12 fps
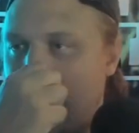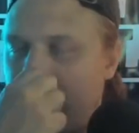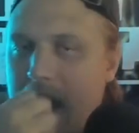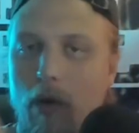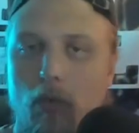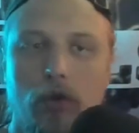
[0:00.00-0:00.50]

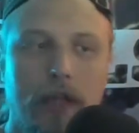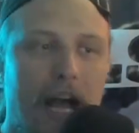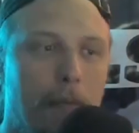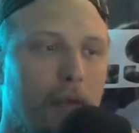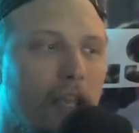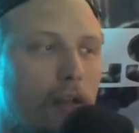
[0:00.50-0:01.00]
That will
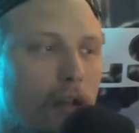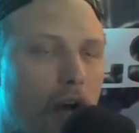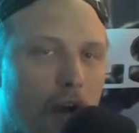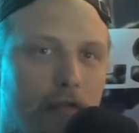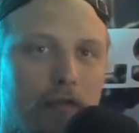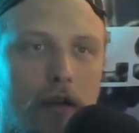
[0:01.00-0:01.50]
not be
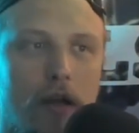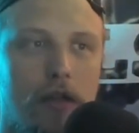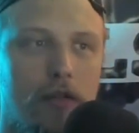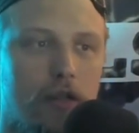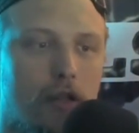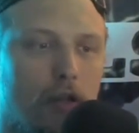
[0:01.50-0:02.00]
enough
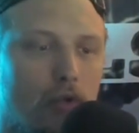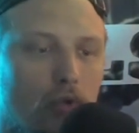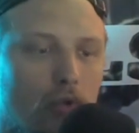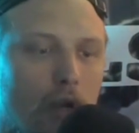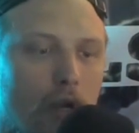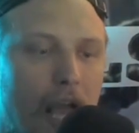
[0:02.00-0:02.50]

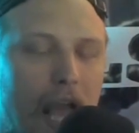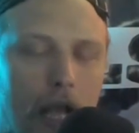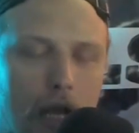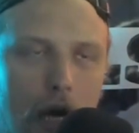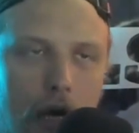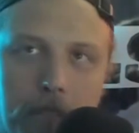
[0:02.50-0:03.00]
to
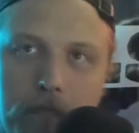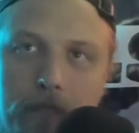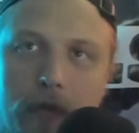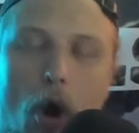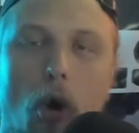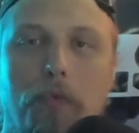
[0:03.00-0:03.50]

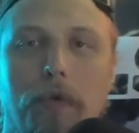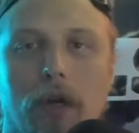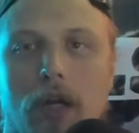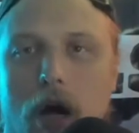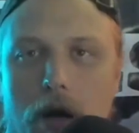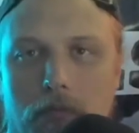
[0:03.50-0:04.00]

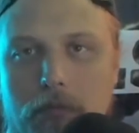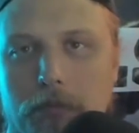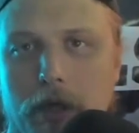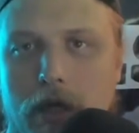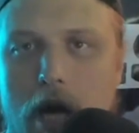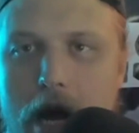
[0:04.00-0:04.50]
overcome
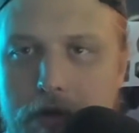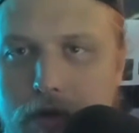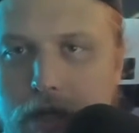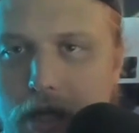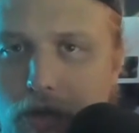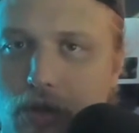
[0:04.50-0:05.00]
the
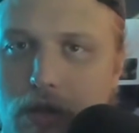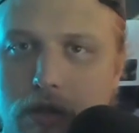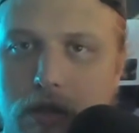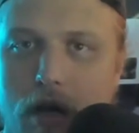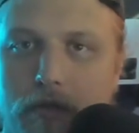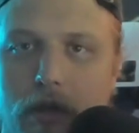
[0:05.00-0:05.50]

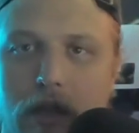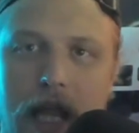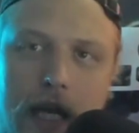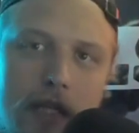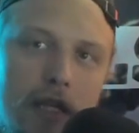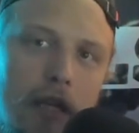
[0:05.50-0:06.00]
contradictions of the
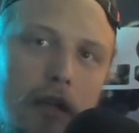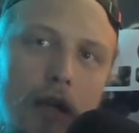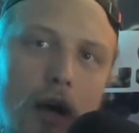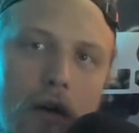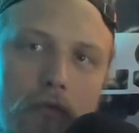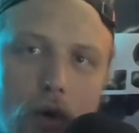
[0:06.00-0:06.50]
legacy
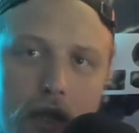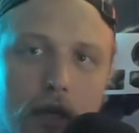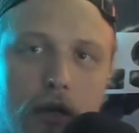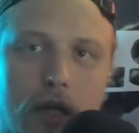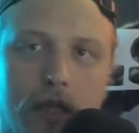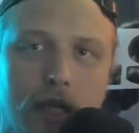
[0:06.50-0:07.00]
of what the
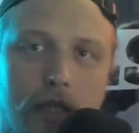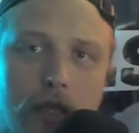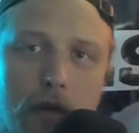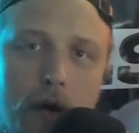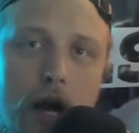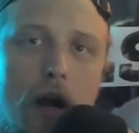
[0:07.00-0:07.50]
United States
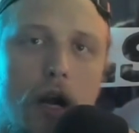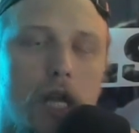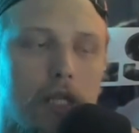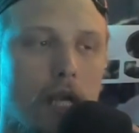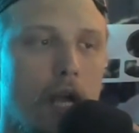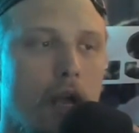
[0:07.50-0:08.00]
empire is.